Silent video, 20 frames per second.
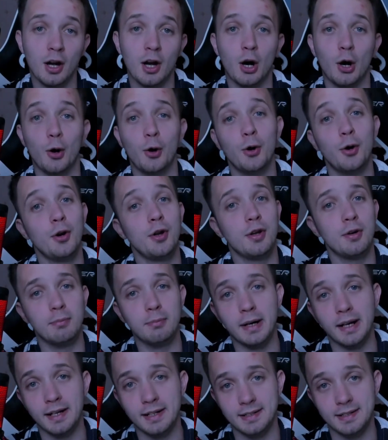or you
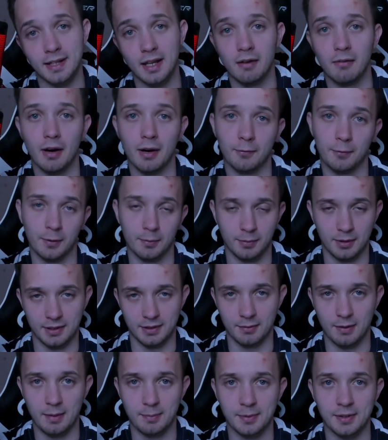better stay away from
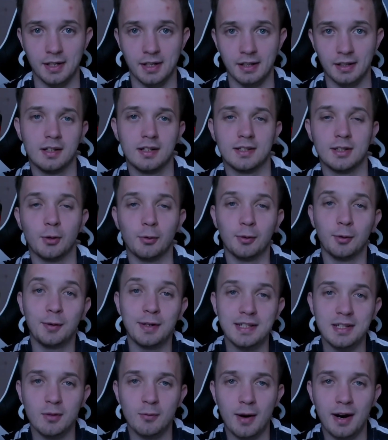this website. So the
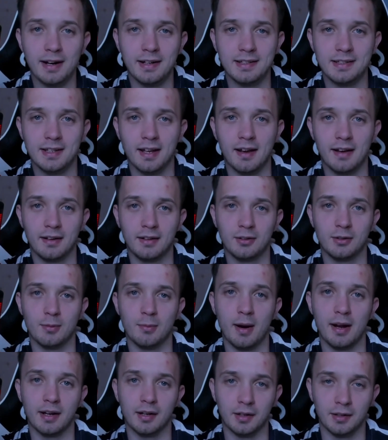reason why I decided to
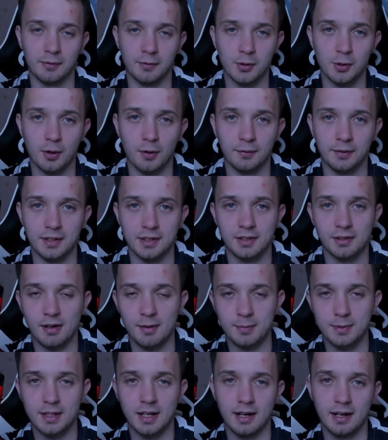make a review of this
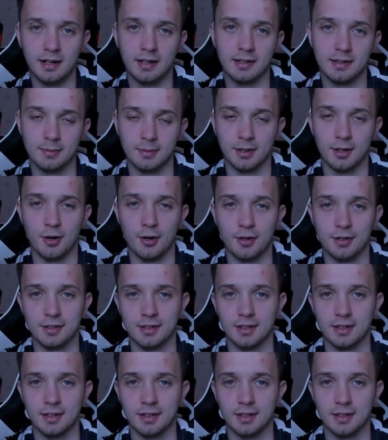website is because